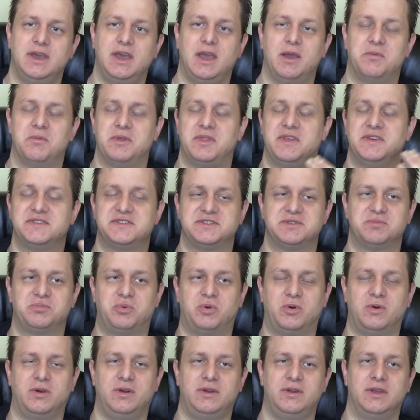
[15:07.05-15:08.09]
And when they
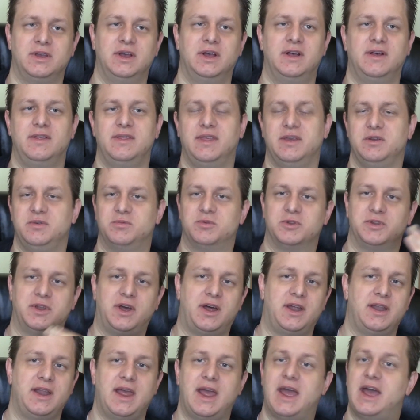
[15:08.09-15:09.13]
support, they will
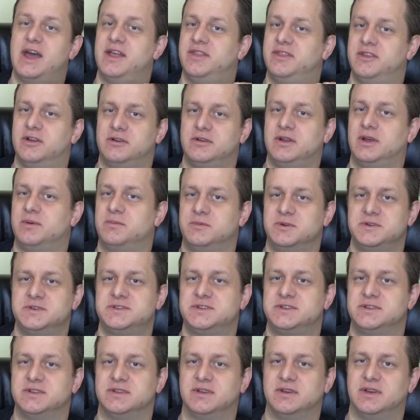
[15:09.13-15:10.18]
not add their
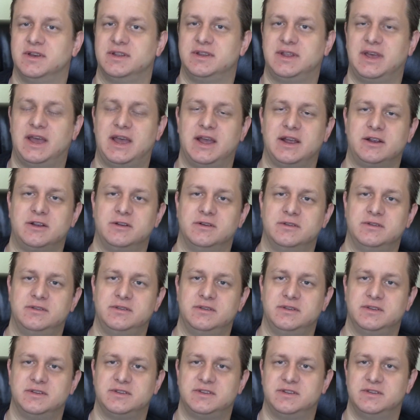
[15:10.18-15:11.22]
numbers to attack or
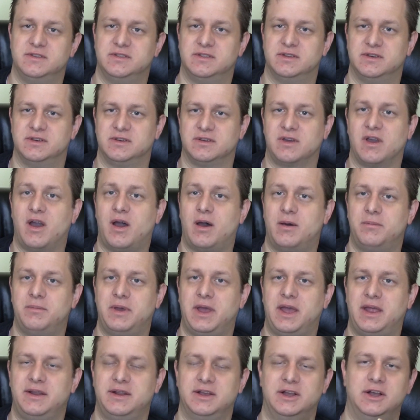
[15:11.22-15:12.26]
to the
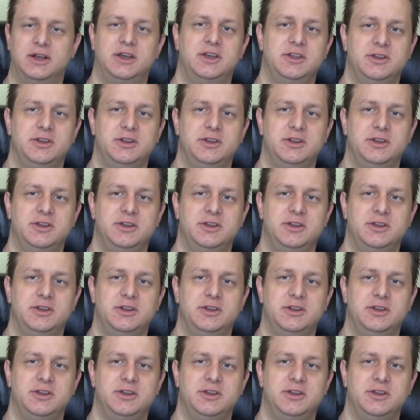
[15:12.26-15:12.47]
combat.